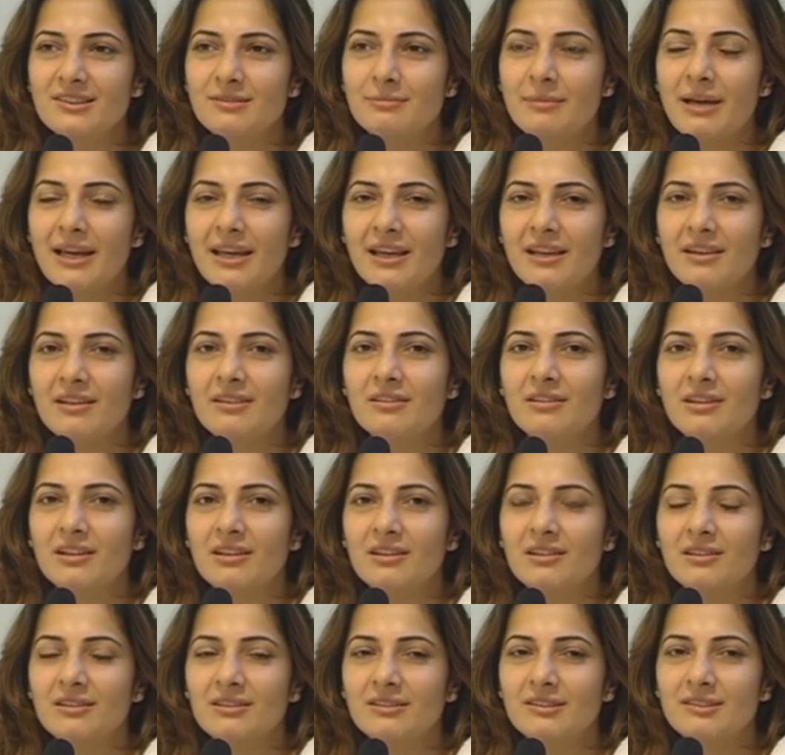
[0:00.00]
is my
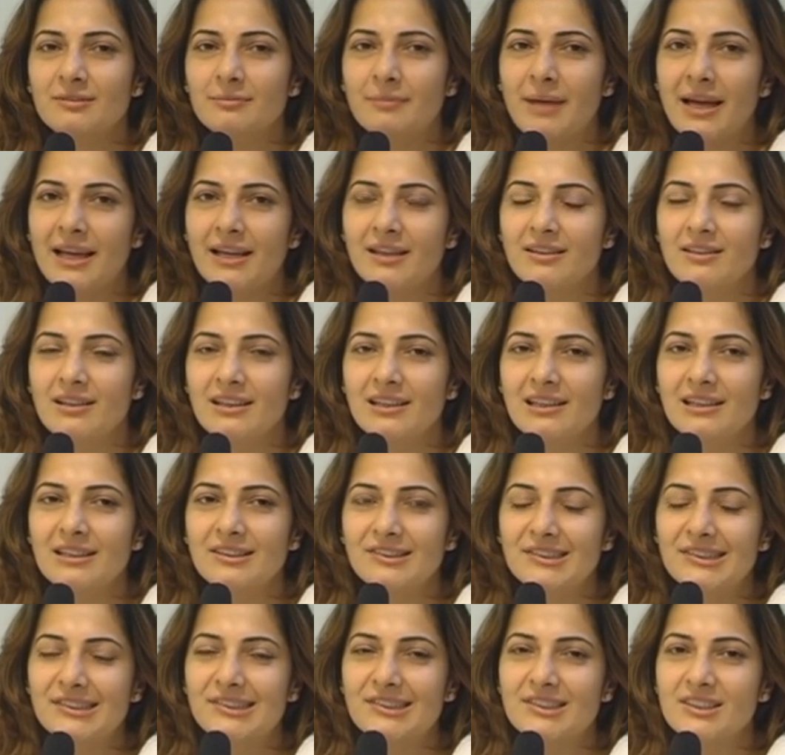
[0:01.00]
little
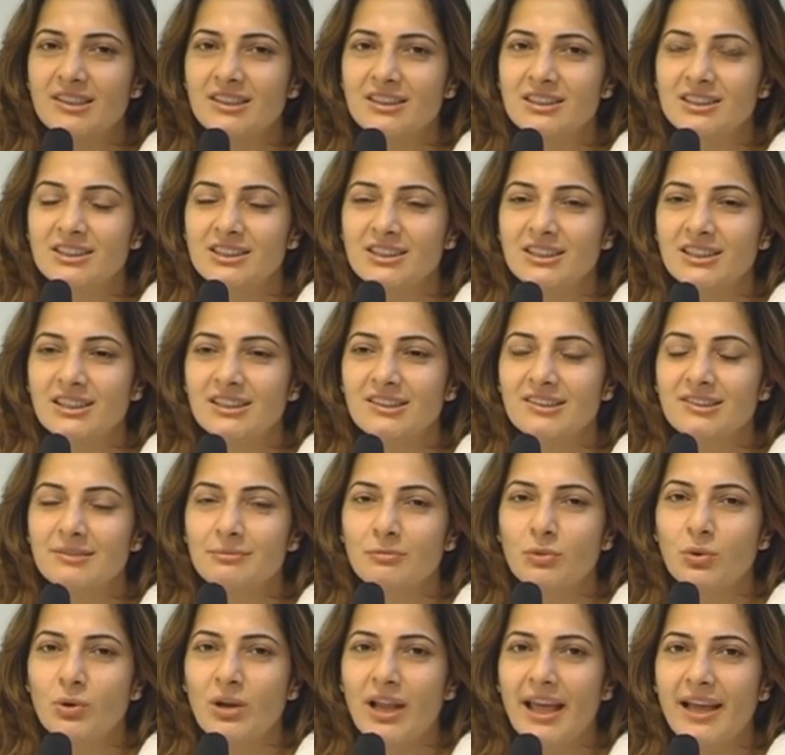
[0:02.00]
sister. She's
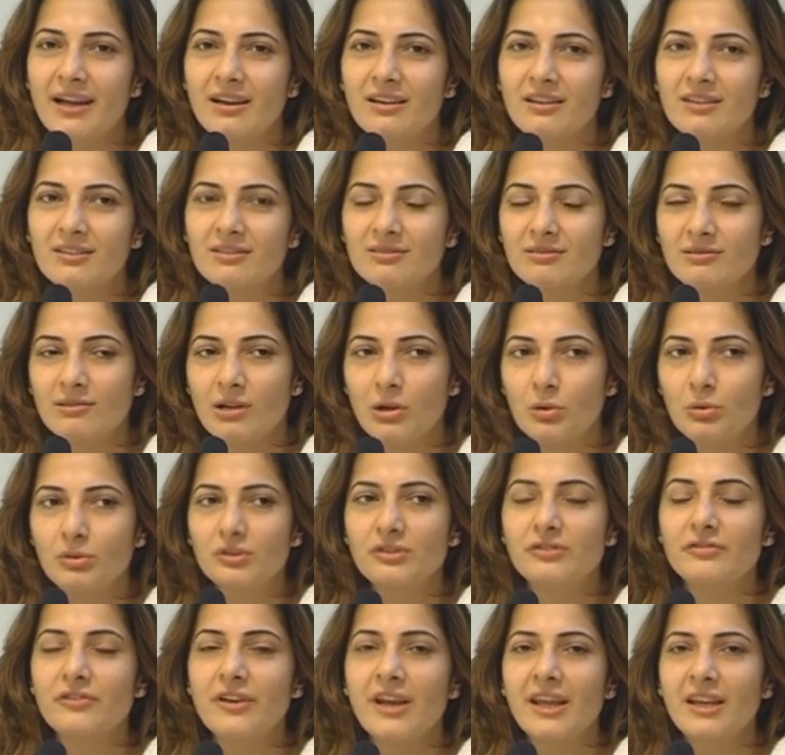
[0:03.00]
more like a
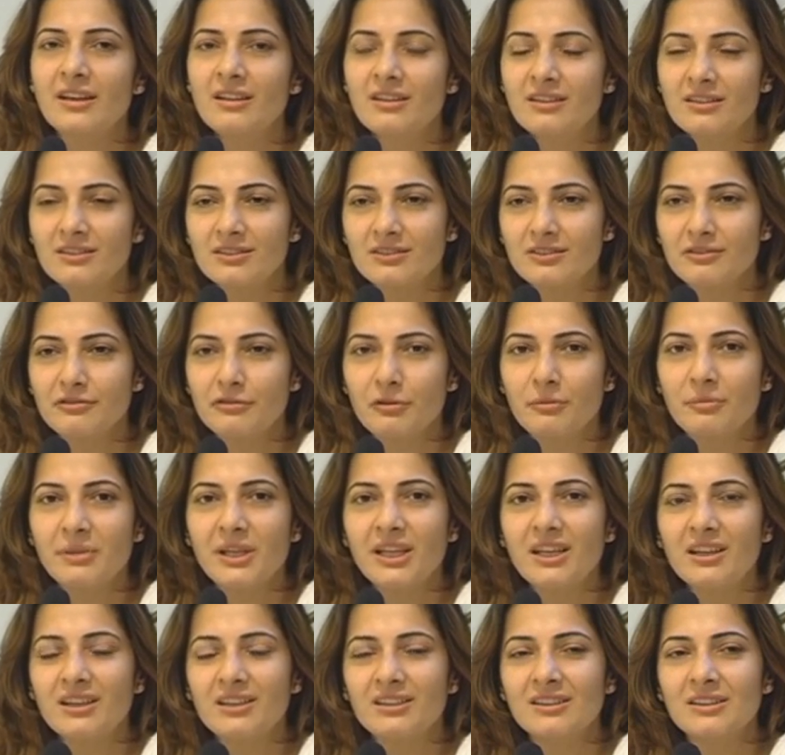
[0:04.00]
close friend for
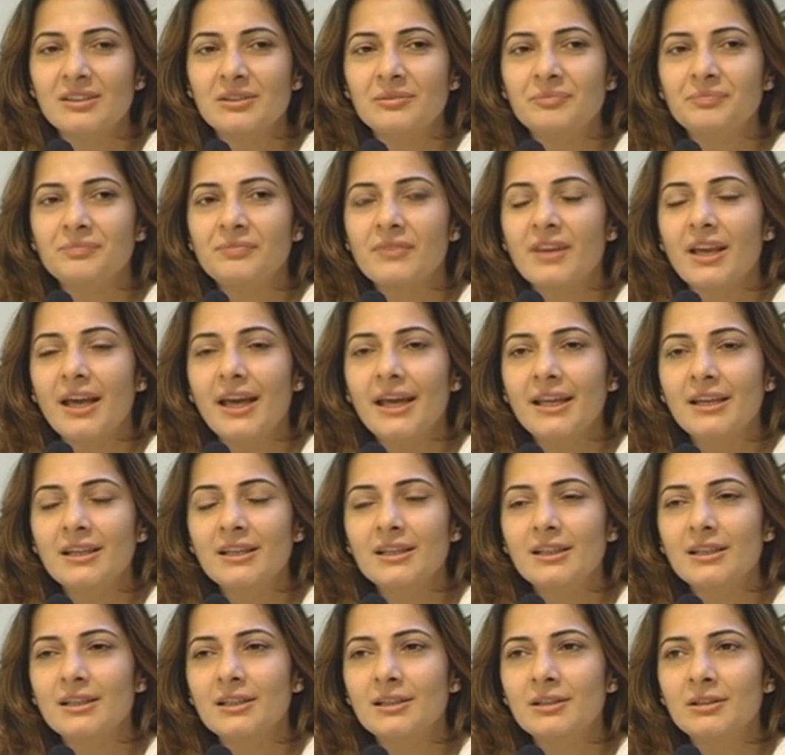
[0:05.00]
me.
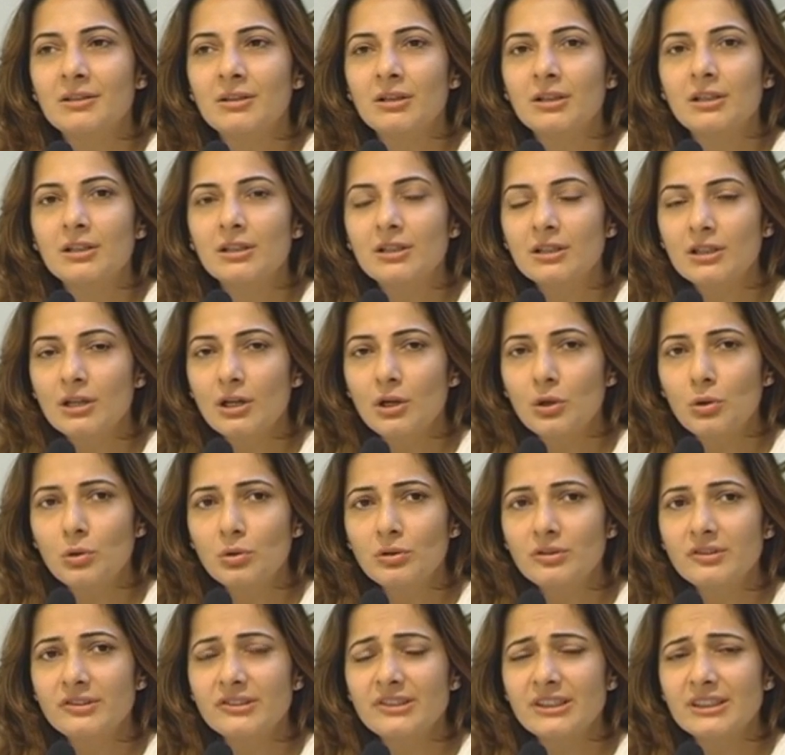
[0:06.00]
And her
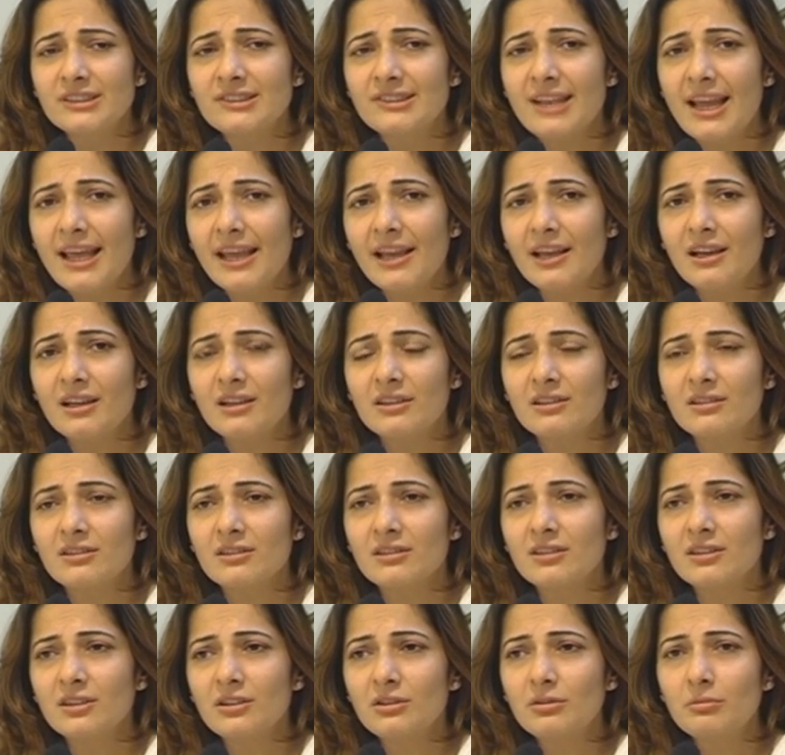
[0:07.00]
clothes, it's like,
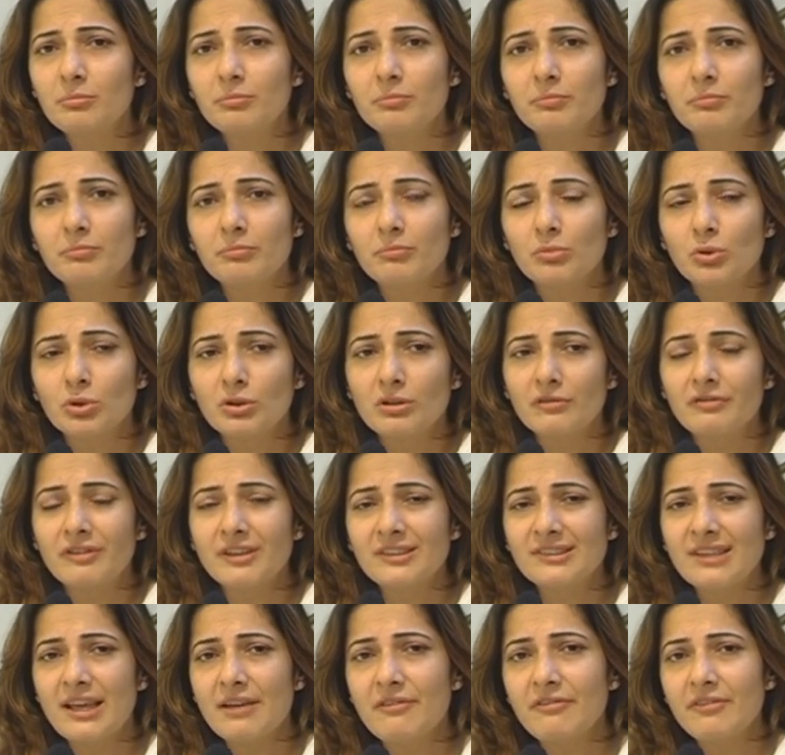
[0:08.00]
both of
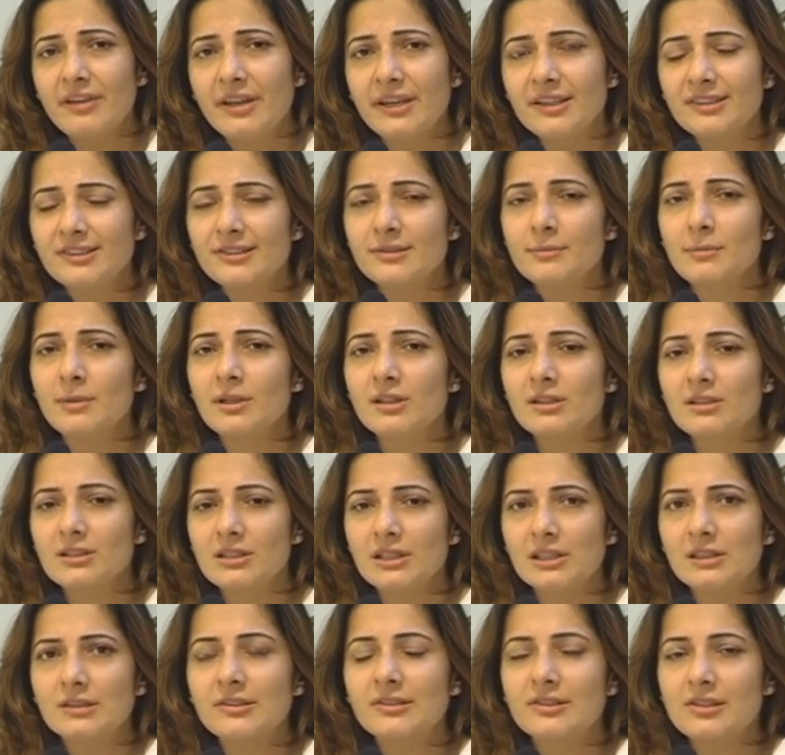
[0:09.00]
us have very similar
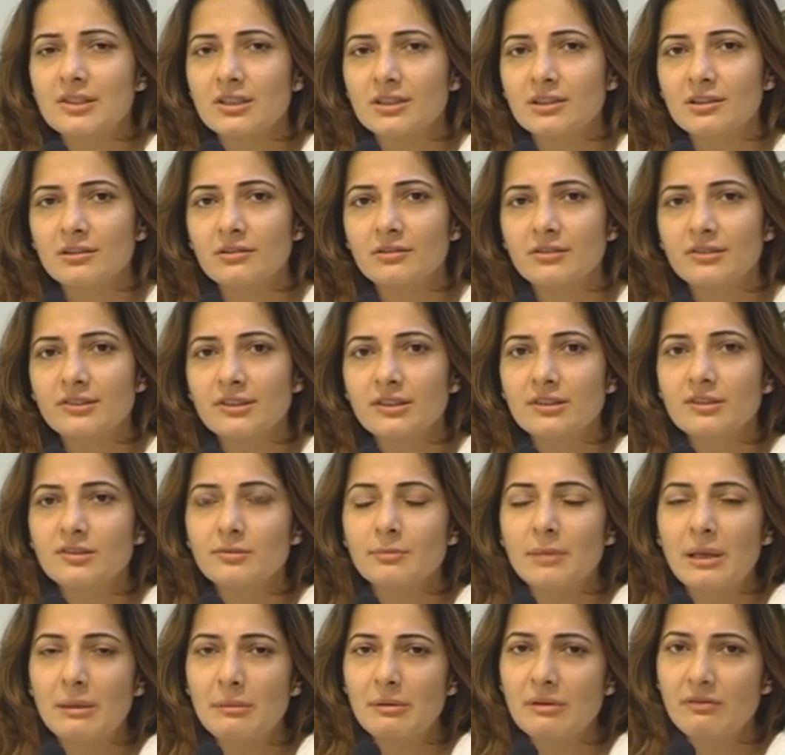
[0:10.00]
taste. Since
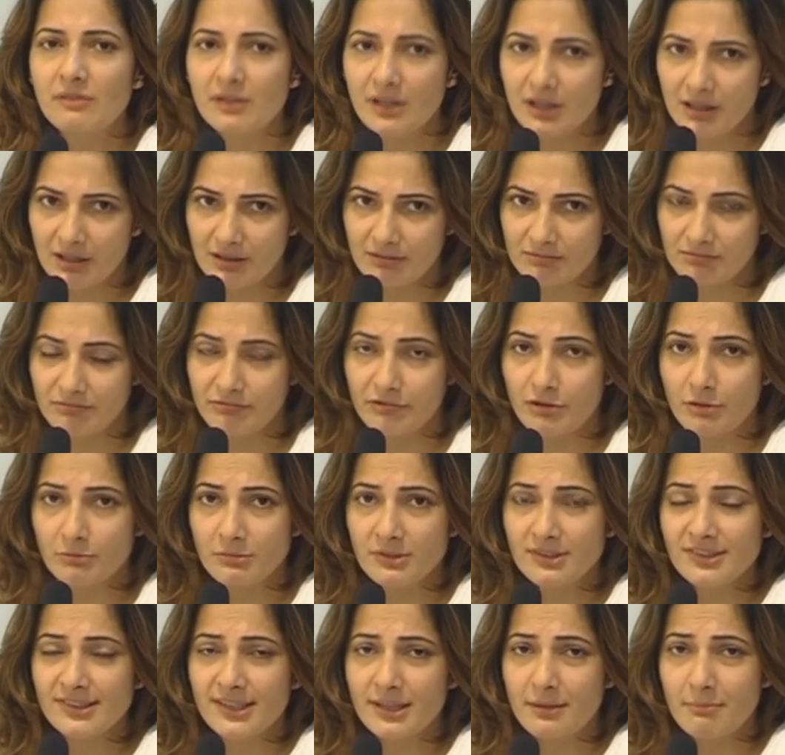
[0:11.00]
maybe we are from
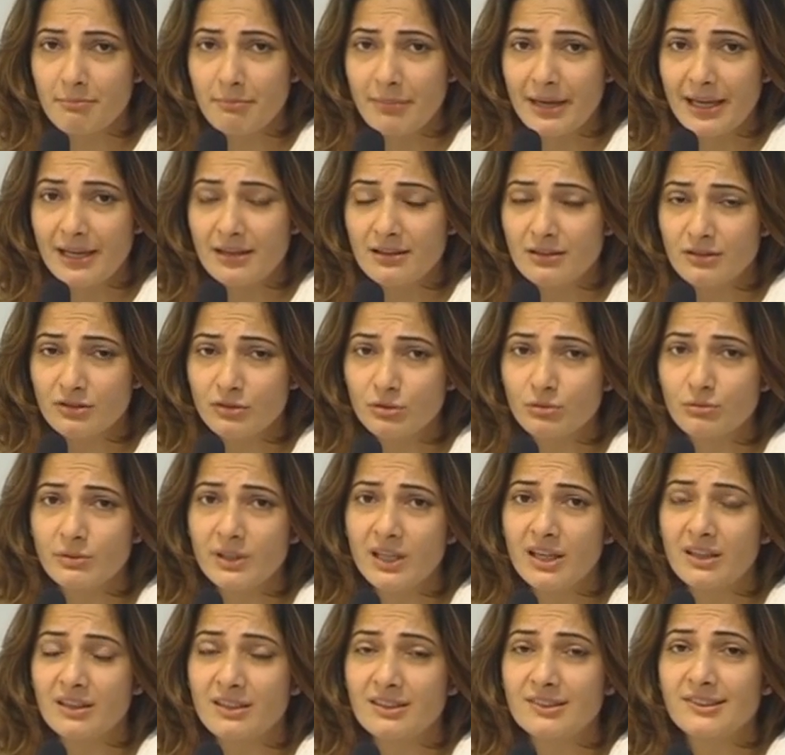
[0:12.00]
the same belt, so
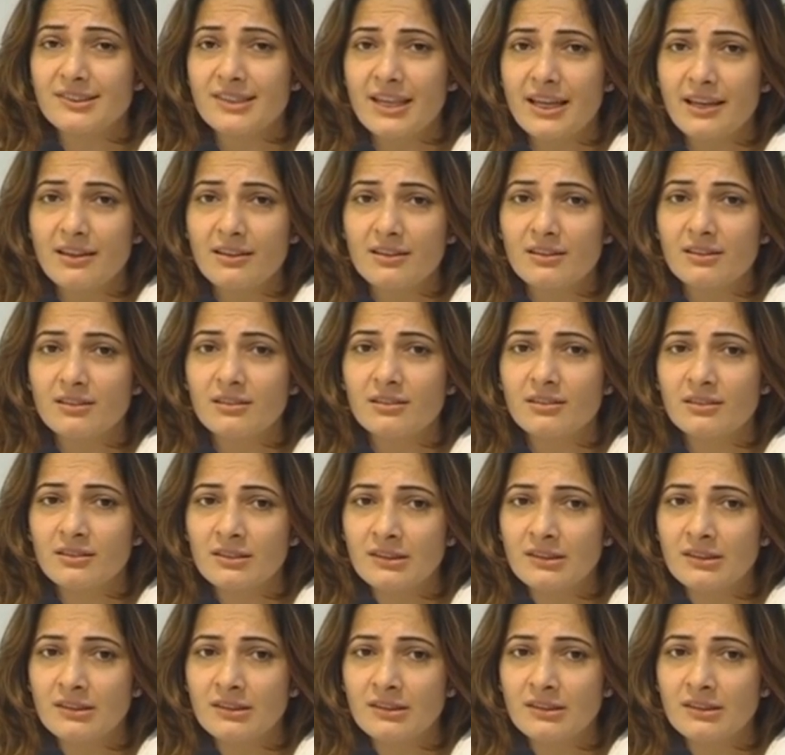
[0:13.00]
we understand